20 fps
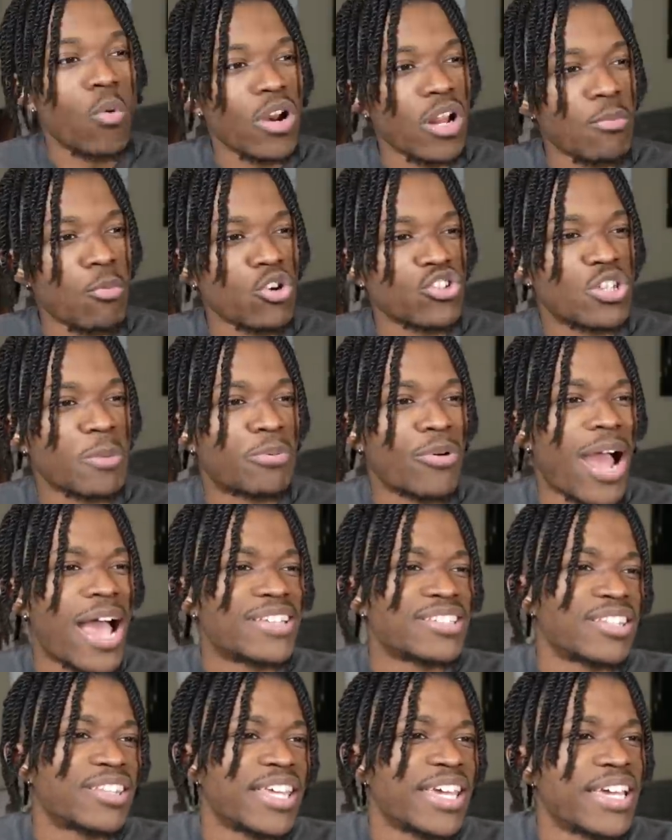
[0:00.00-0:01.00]
one of the more
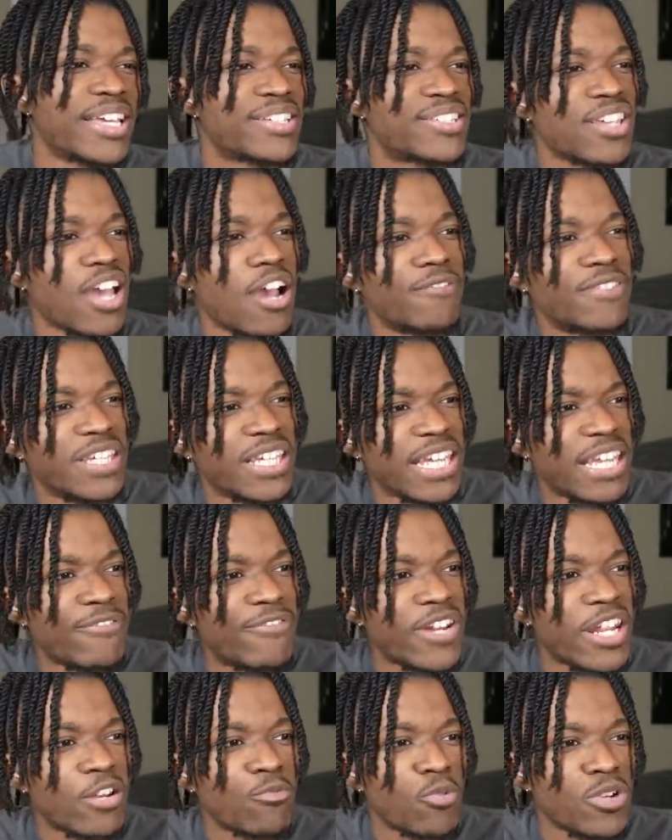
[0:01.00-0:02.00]
surprising things of the
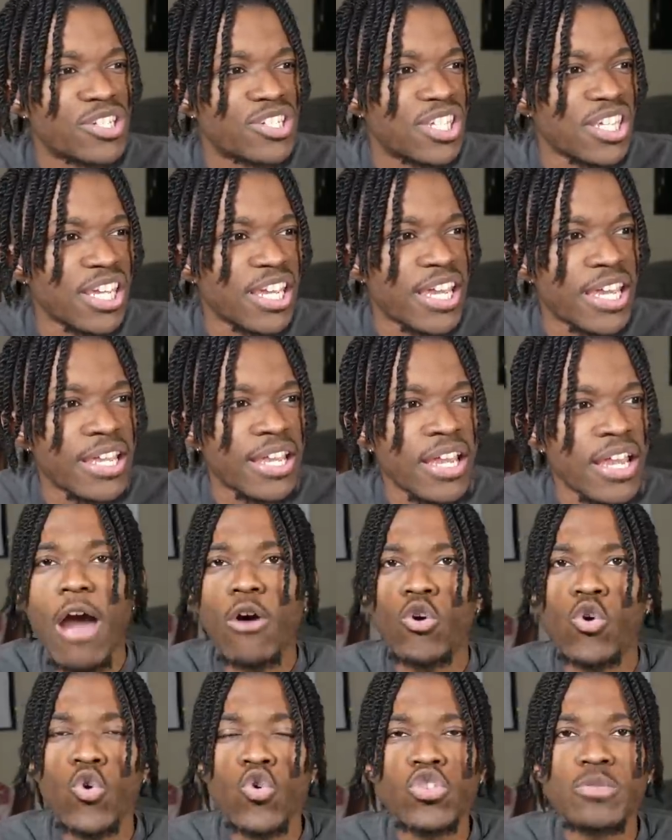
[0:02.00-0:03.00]
evening was seeing
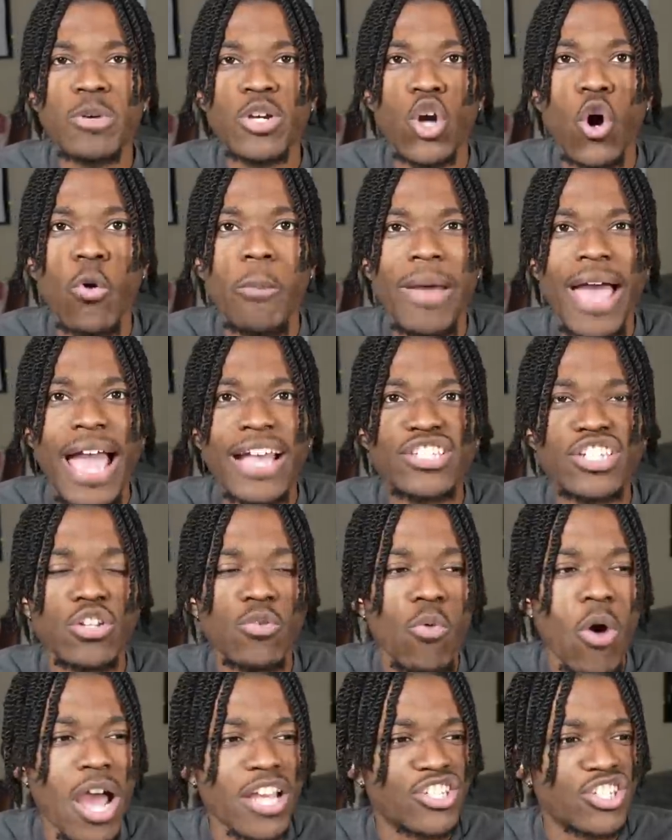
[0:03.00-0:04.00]
how Kuzma go back to
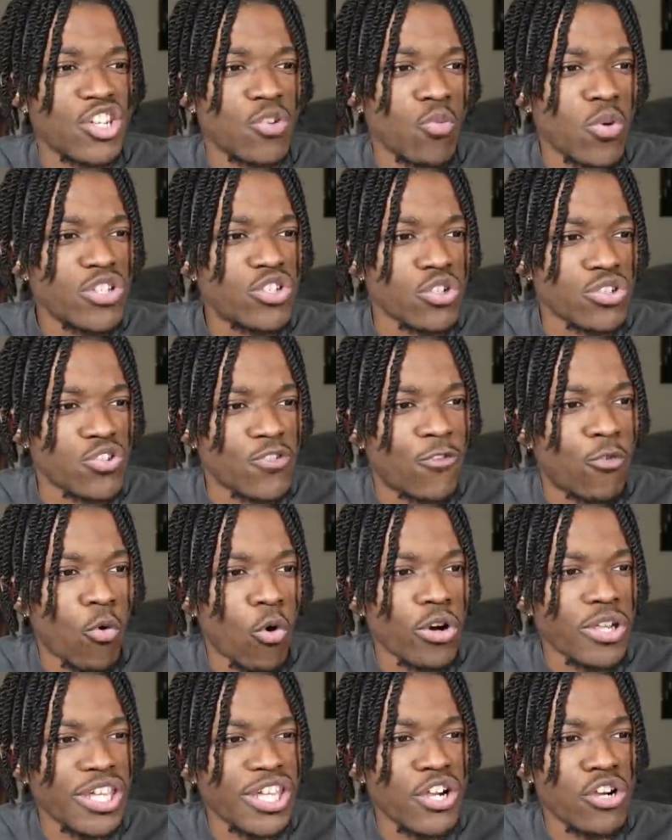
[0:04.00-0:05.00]
the Washington Wizards
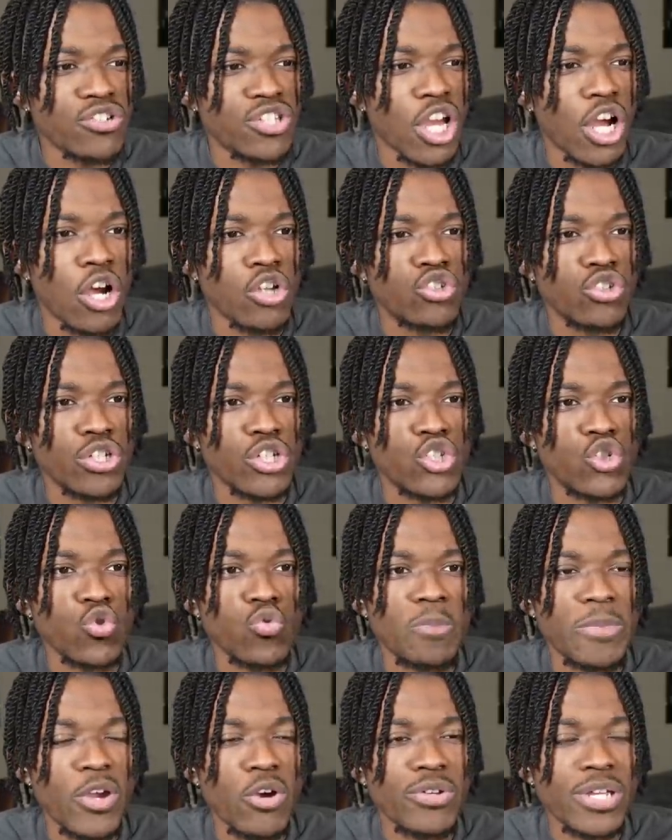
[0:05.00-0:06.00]
four years
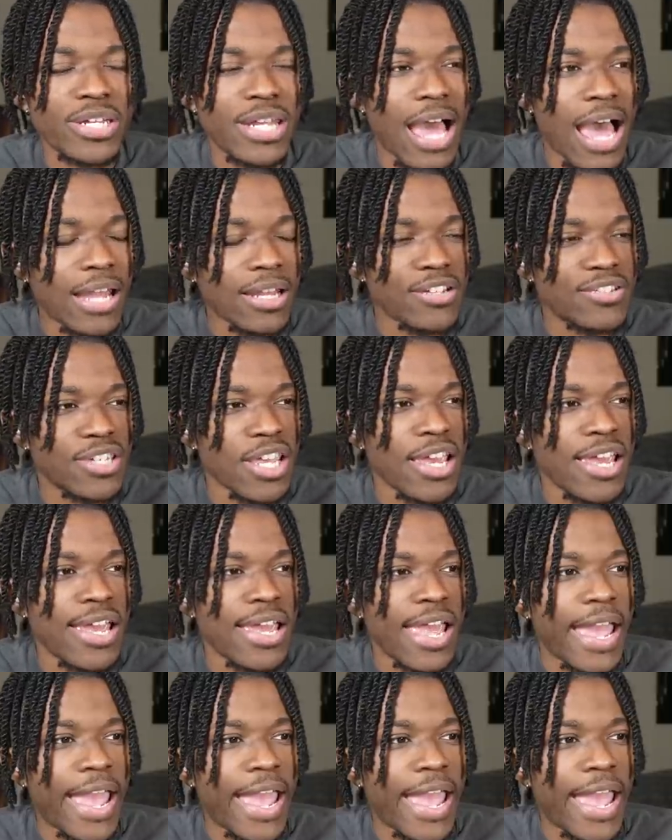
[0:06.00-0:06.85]
102 million dollars